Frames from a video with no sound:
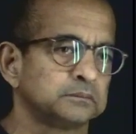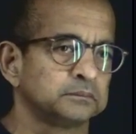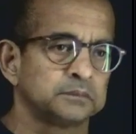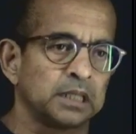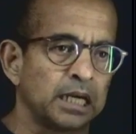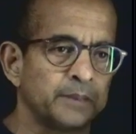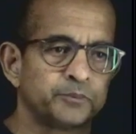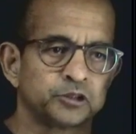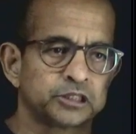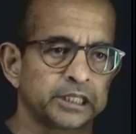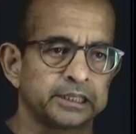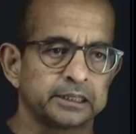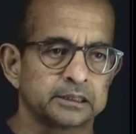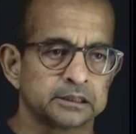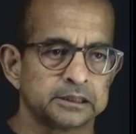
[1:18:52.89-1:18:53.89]

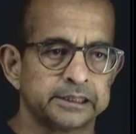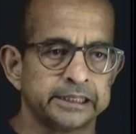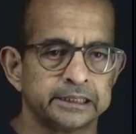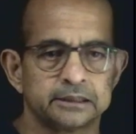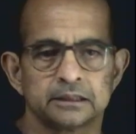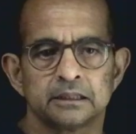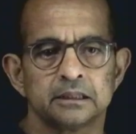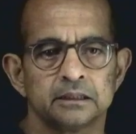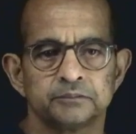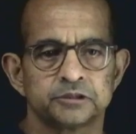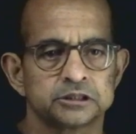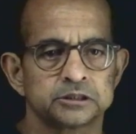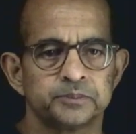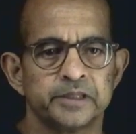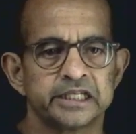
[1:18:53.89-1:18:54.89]
hypothetical data. I'm
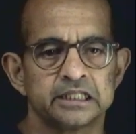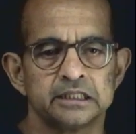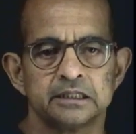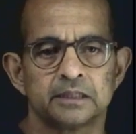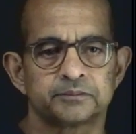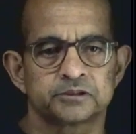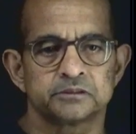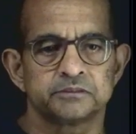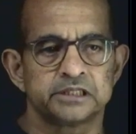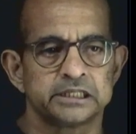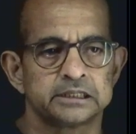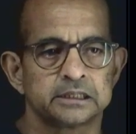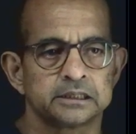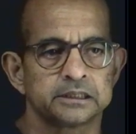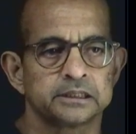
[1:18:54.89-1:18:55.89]
just making up some
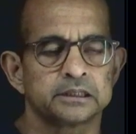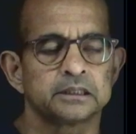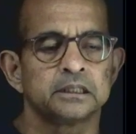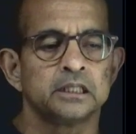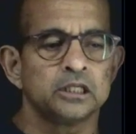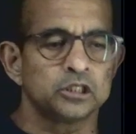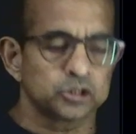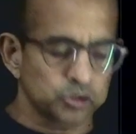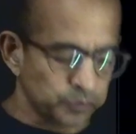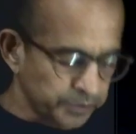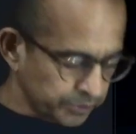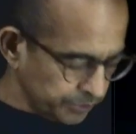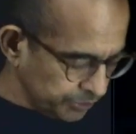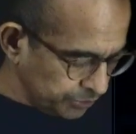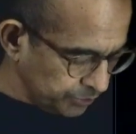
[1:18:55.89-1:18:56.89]
data here. So we're
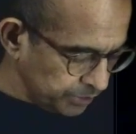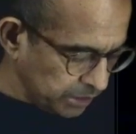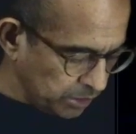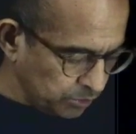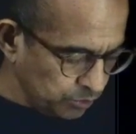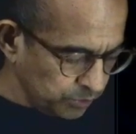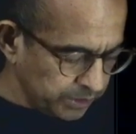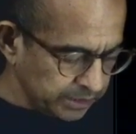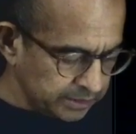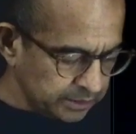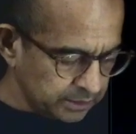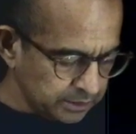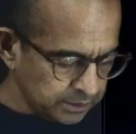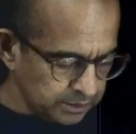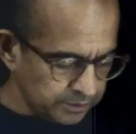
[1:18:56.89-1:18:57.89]
going to now look at
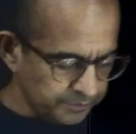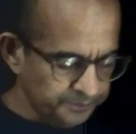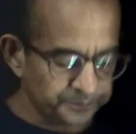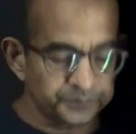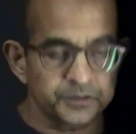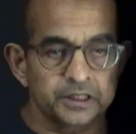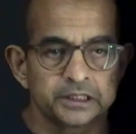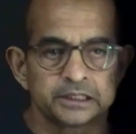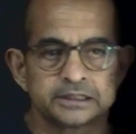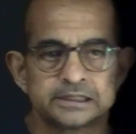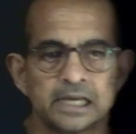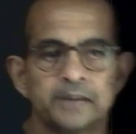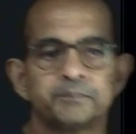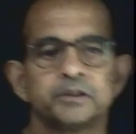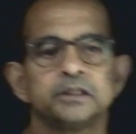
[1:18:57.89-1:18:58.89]
an
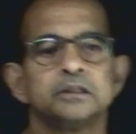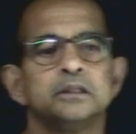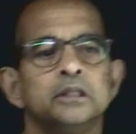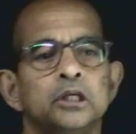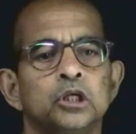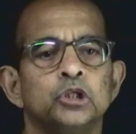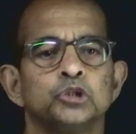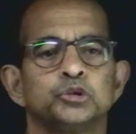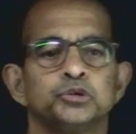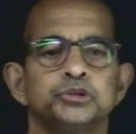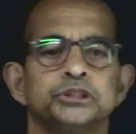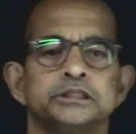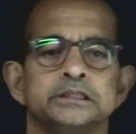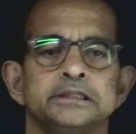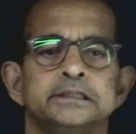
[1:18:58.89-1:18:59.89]
example to
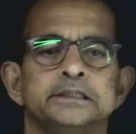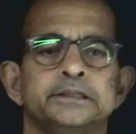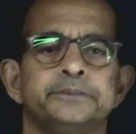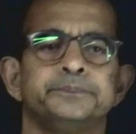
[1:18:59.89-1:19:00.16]
see